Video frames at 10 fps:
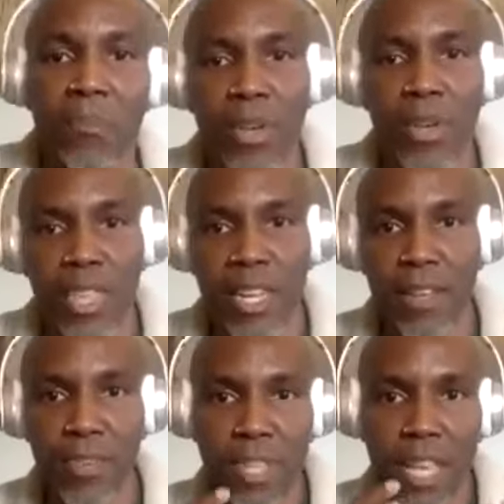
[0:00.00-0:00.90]
But then
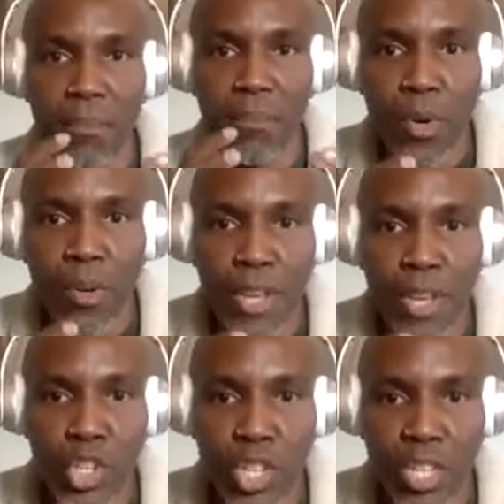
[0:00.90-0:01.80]
if you take
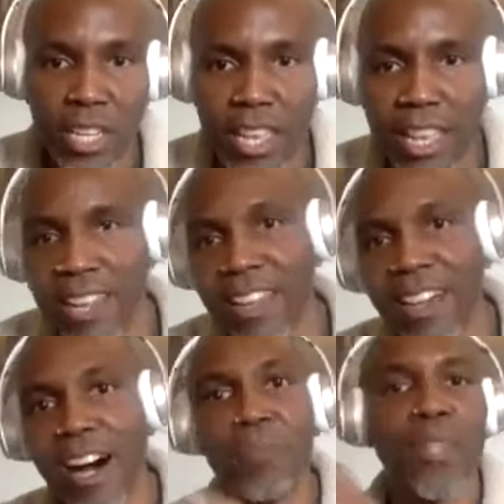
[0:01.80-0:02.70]
motivation and
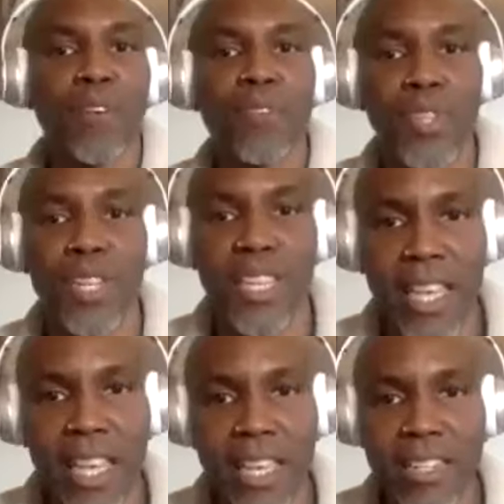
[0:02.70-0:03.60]
up level it
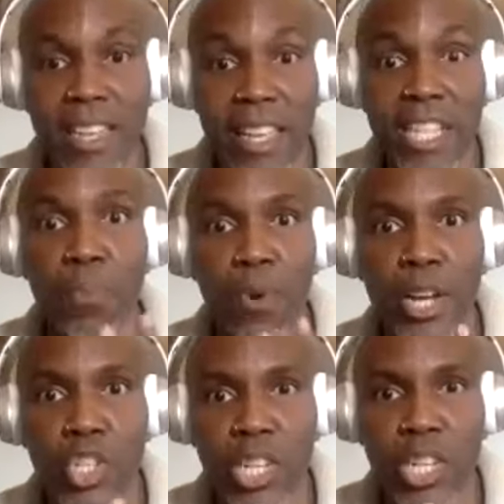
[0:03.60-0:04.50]
again to
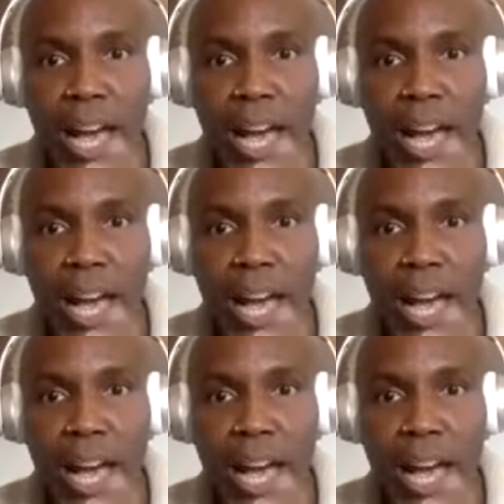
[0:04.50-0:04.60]
inspiration,